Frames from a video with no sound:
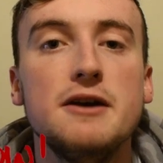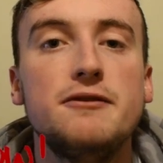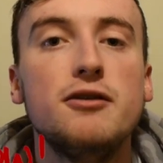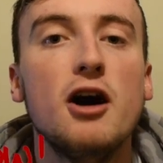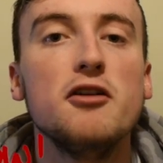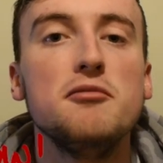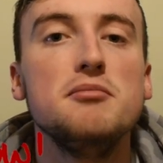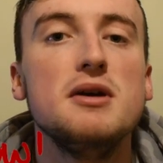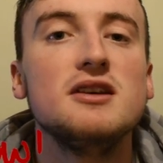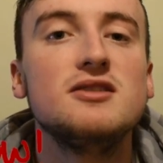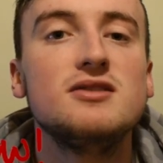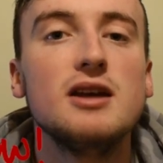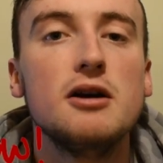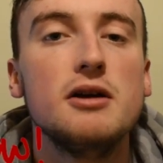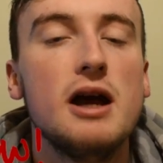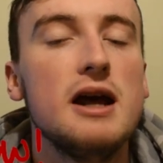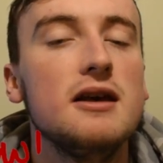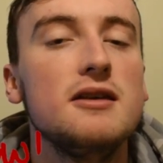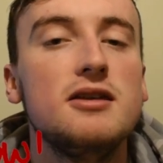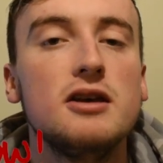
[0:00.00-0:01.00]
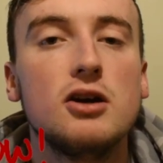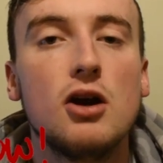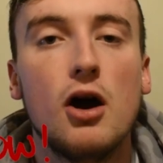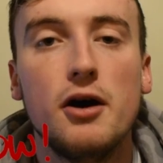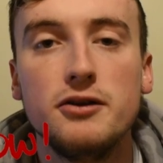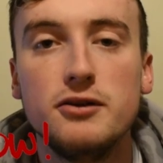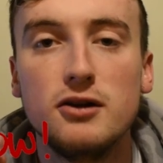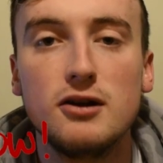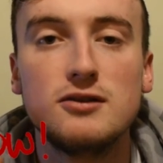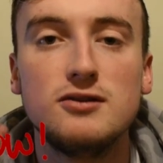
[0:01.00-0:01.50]
If I've missed out anything
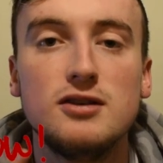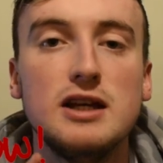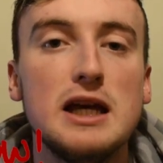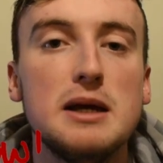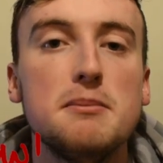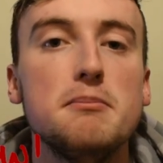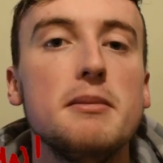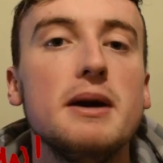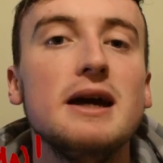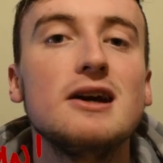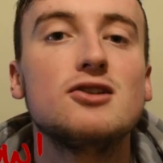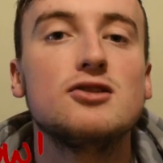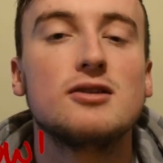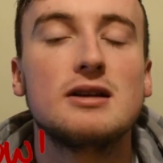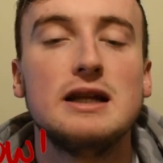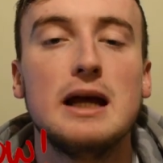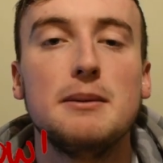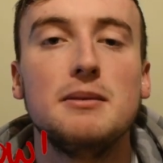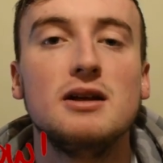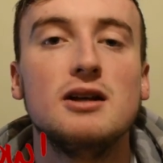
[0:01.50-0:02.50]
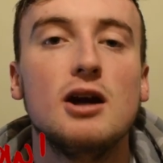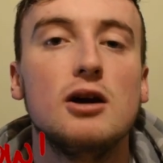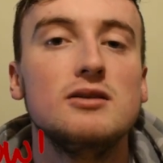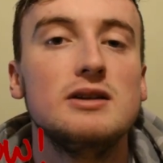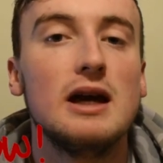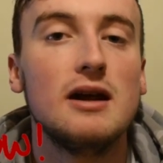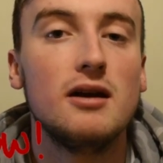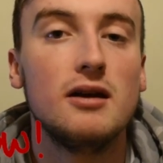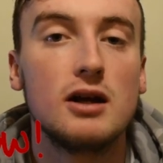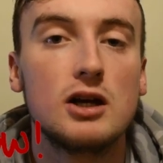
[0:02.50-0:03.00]
on your team, make sure to let me know
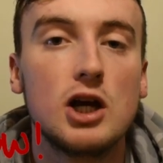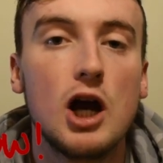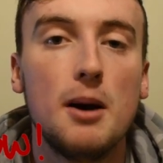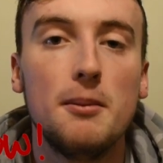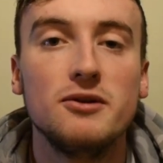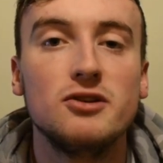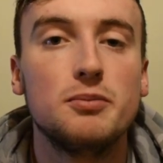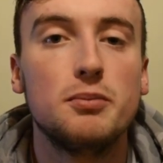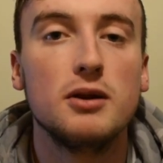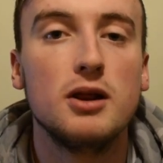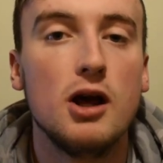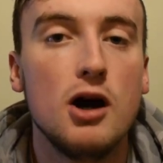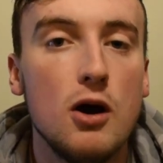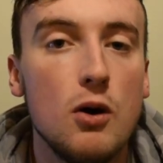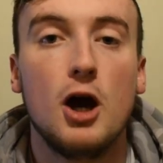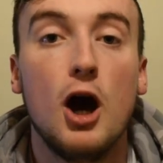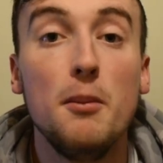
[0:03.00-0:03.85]
down in the comments below.